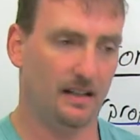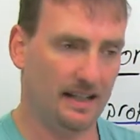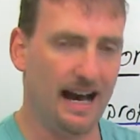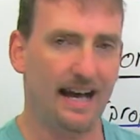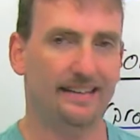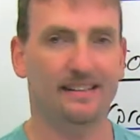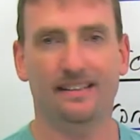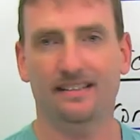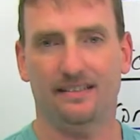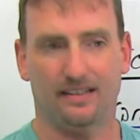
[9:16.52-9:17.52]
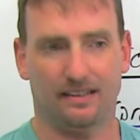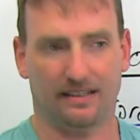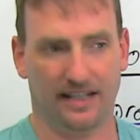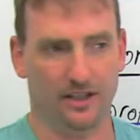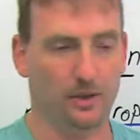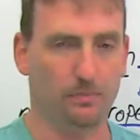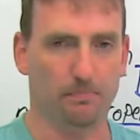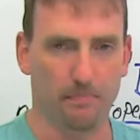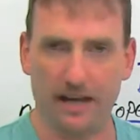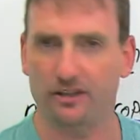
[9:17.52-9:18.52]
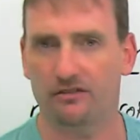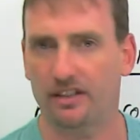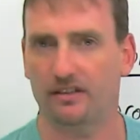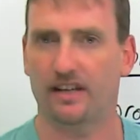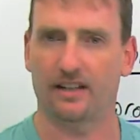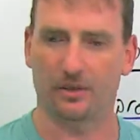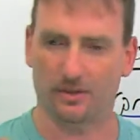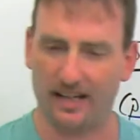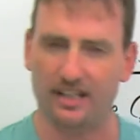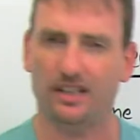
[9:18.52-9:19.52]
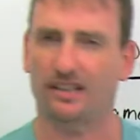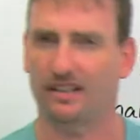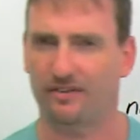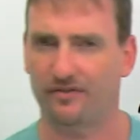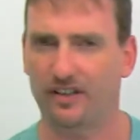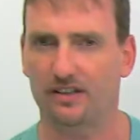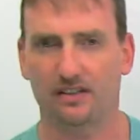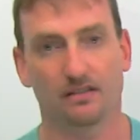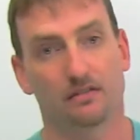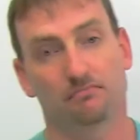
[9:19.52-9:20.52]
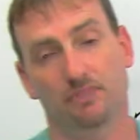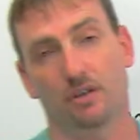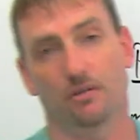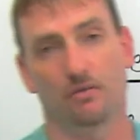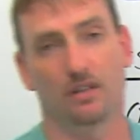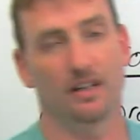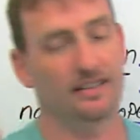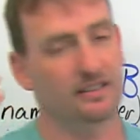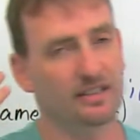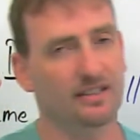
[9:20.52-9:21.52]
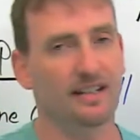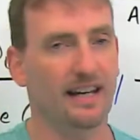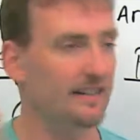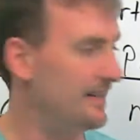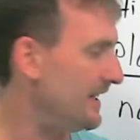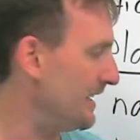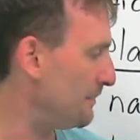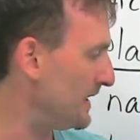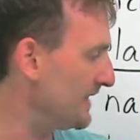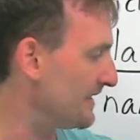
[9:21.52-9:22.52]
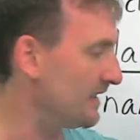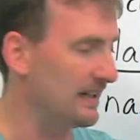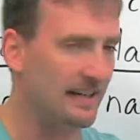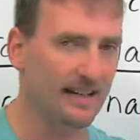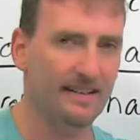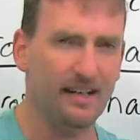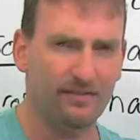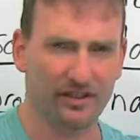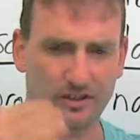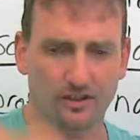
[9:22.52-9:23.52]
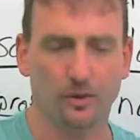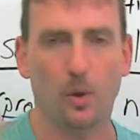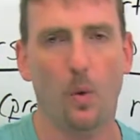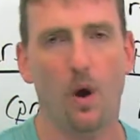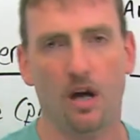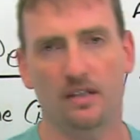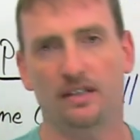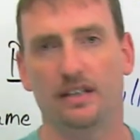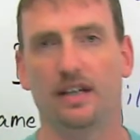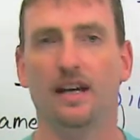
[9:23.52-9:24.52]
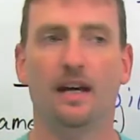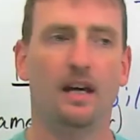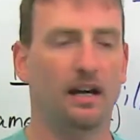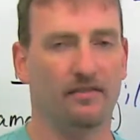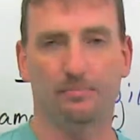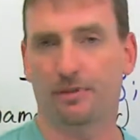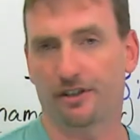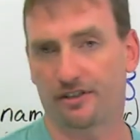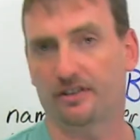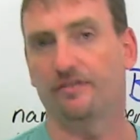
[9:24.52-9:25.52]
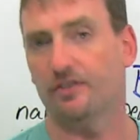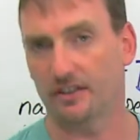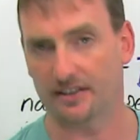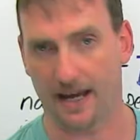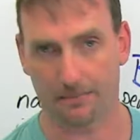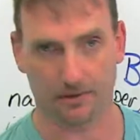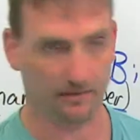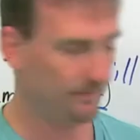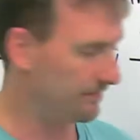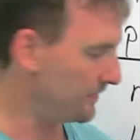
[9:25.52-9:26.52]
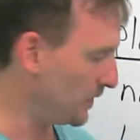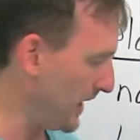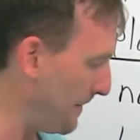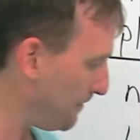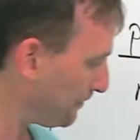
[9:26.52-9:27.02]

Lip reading: Kindness, can you measure it? Can you touch it? Can you feel it? No. It's just an idea, but it's an idea of a certain quality of a person, for example. Okay?